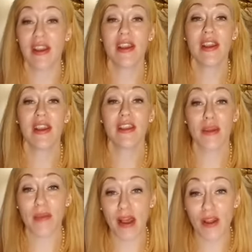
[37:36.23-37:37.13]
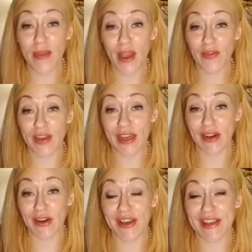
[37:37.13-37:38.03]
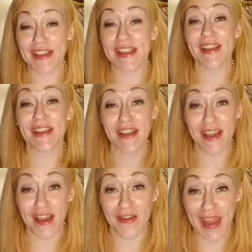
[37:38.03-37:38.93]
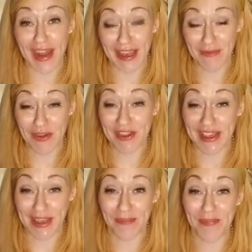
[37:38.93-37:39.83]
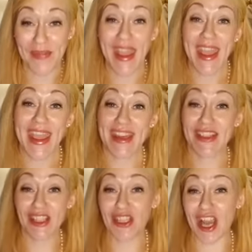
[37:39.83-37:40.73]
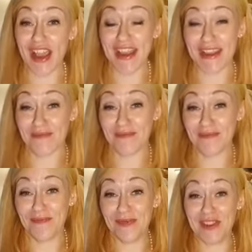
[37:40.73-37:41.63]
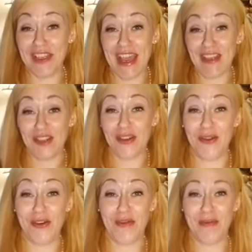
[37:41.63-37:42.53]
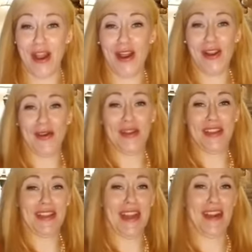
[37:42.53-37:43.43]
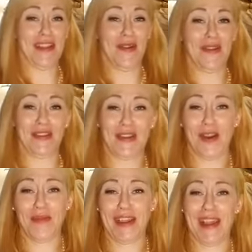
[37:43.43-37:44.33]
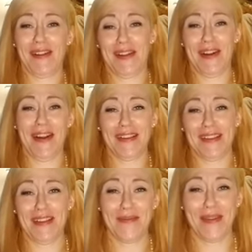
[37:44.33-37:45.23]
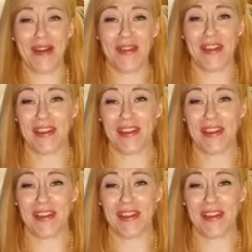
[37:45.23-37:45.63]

The Apollo Belvedere is in the Vatican Museum, and it's a giant statue of Apollo. He's standing there with his arms out looking awesome and everything like